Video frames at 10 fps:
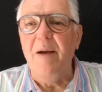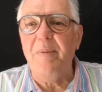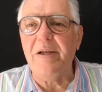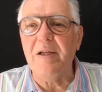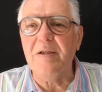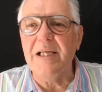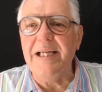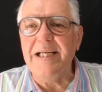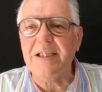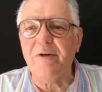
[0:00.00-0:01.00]
but the
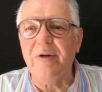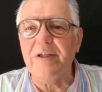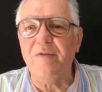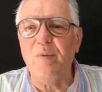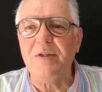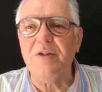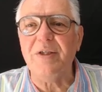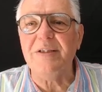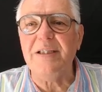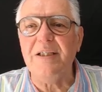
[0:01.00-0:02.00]
less aggressive ones, you
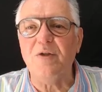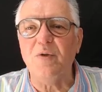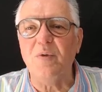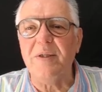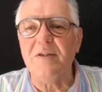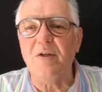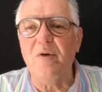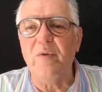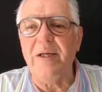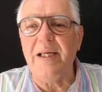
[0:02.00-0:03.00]
can see the drawdowns are
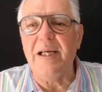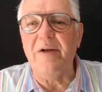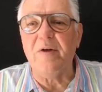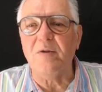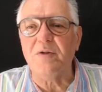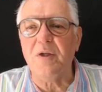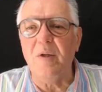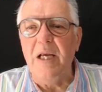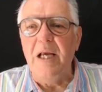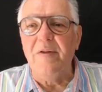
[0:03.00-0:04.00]
already under
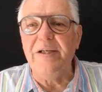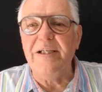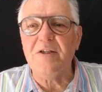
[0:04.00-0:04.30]
control. These